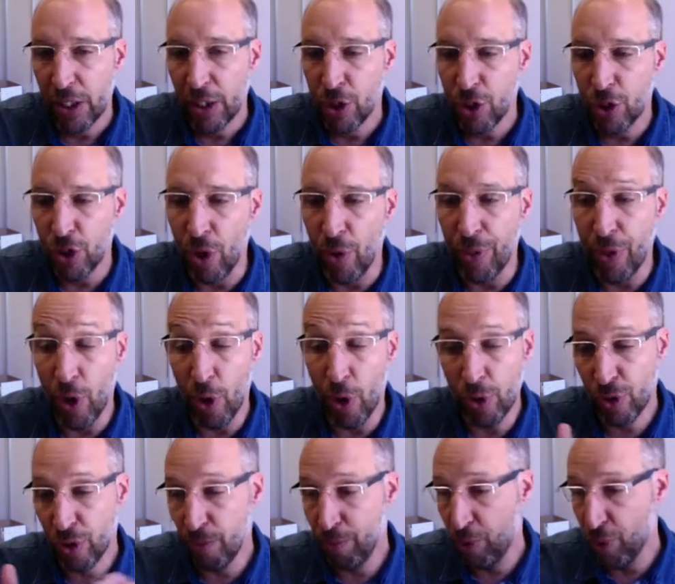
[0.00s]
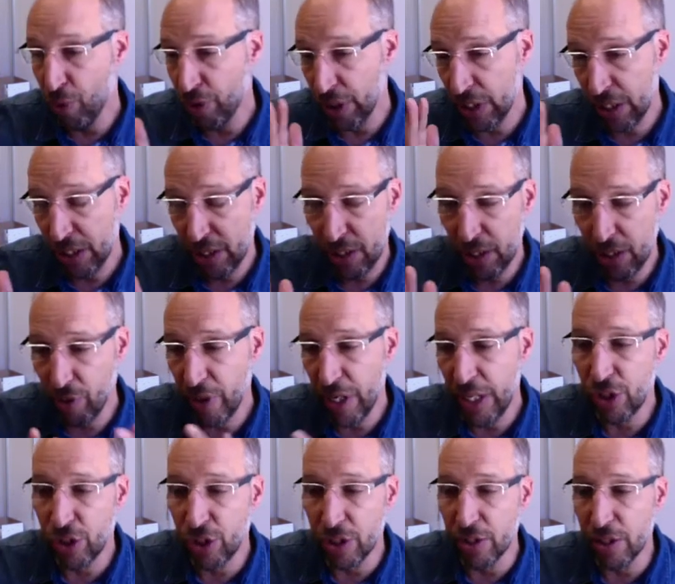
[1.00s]
So those are important
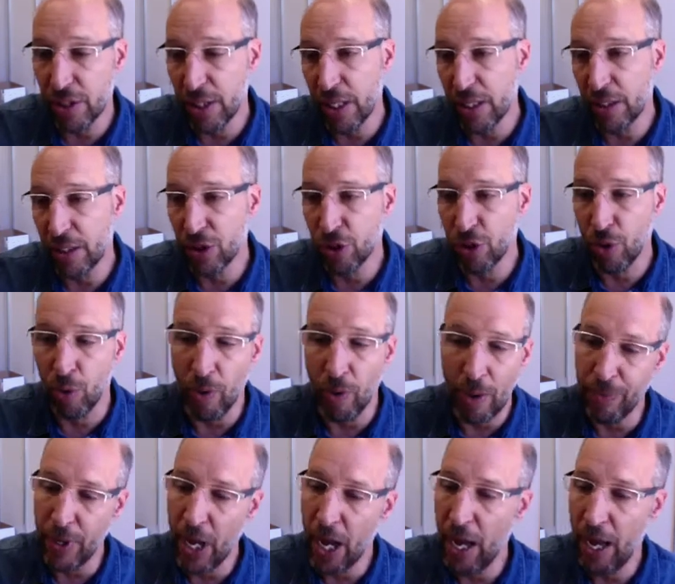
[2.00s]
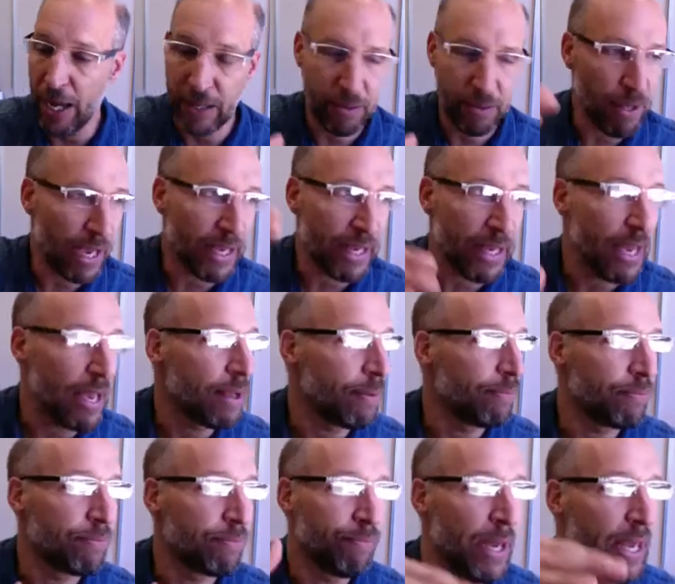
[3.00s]
considerations I can't
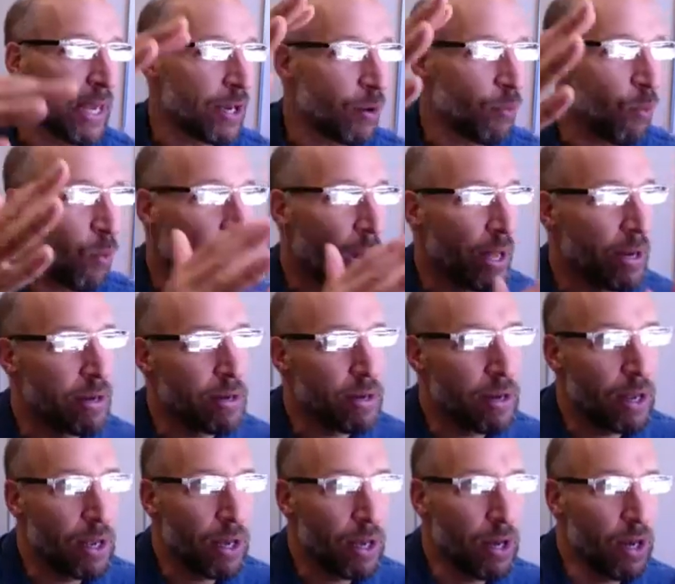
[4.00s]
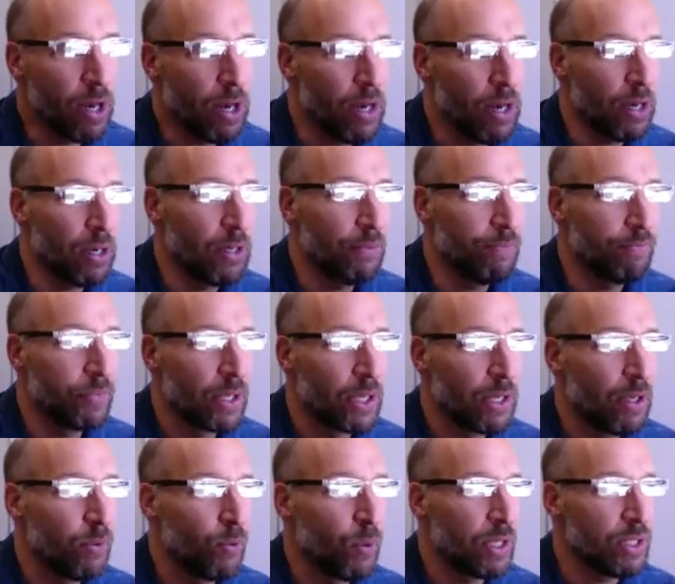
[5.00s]
make a one
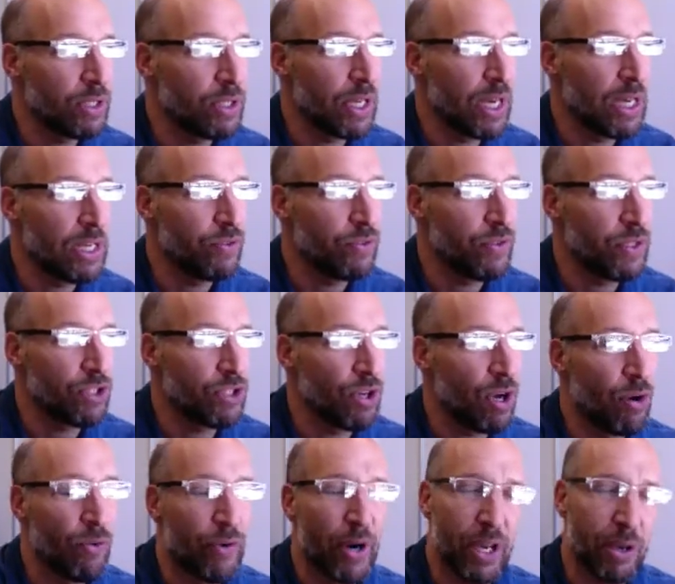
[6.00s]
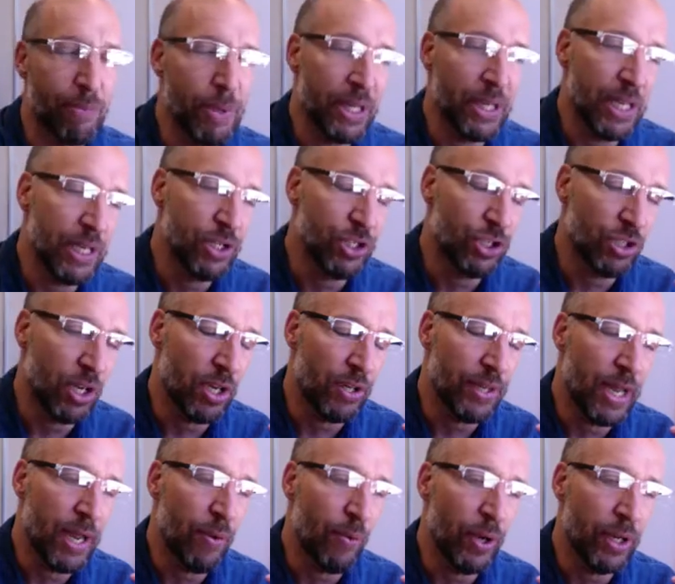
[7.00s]
size fits all recommendation on
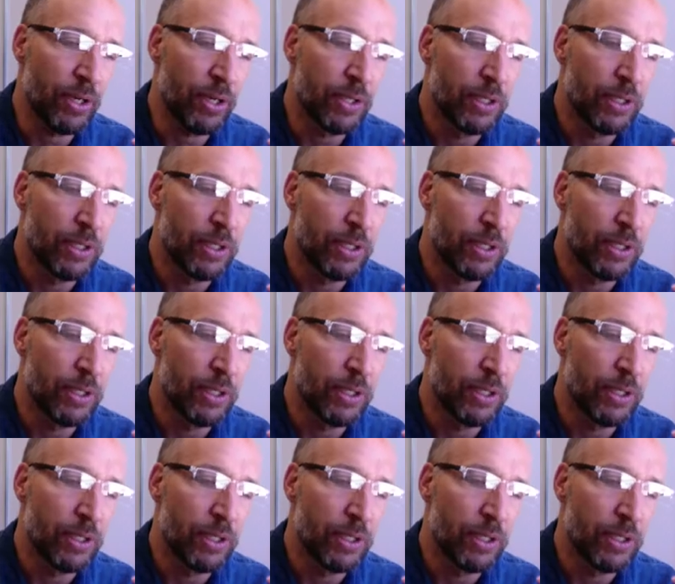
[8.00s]
that one.